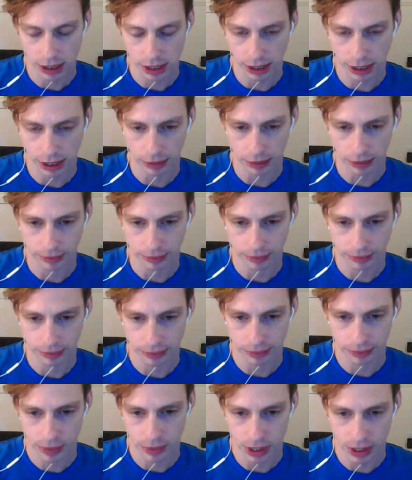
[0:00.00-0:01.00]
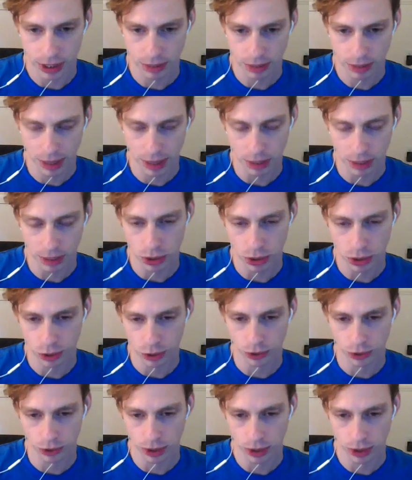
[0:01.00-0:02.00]
Um, this might be
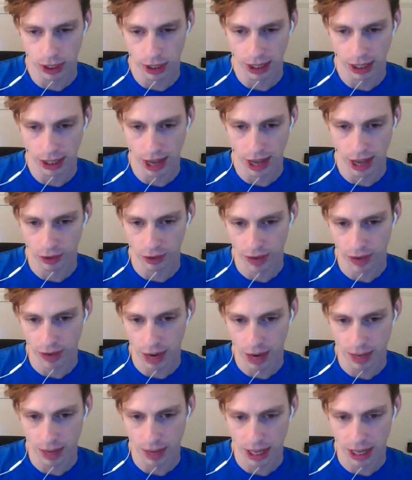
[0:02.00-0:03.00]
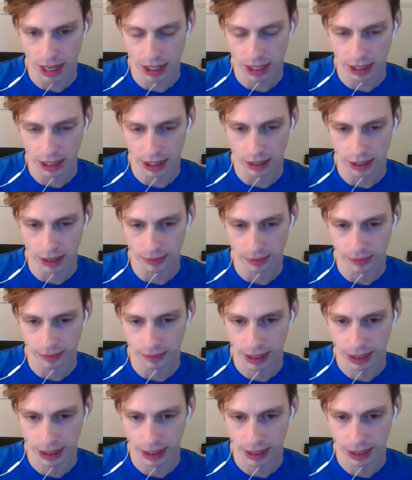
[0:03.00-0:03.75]
useful in a cloud environment um,